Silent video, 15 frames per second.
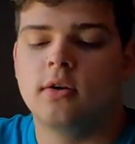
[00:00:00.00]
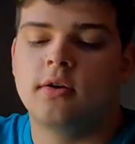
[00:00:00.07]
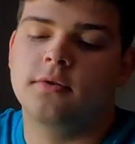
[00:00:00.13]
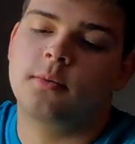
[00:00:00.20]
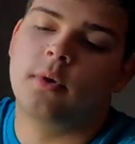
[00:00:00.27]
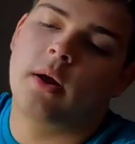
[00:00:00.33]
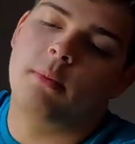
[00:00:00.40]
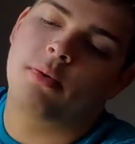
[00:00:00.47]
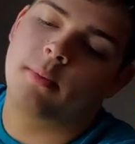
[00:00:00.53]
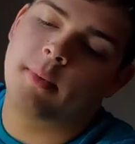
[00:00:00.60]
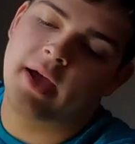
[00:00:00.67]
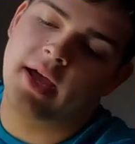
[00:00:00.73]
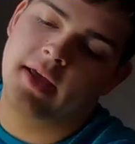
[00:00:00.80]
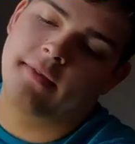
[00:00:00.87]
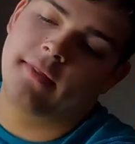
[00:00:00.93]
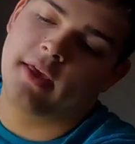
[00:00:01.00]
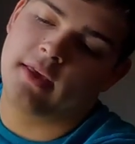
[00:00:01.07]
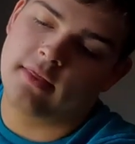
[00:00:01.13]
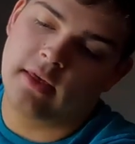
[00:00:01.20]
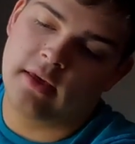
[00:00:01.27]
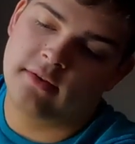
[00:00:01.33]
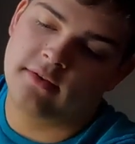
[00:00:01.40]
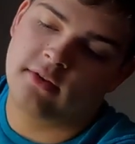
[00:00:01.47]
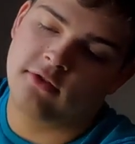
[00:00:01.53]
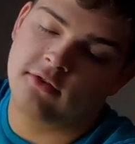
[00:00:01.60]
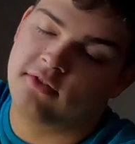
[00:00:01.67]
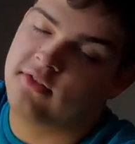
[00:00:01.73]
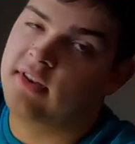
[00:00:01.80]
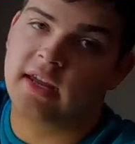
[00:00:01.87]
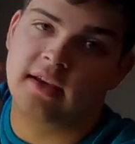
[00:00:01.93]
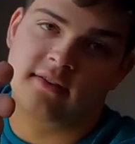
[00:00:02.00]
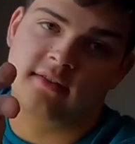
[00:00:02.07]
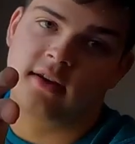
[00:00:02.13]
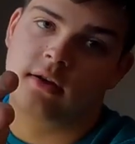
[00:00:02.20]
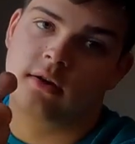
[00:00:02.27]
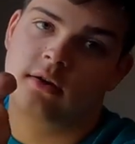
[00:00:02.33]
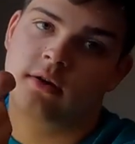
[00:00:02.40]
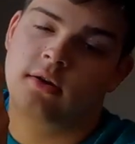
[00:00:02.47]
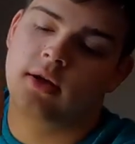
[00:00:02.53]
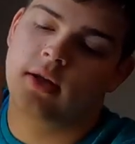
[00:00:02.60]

because when I put my hand like this, it just digs in,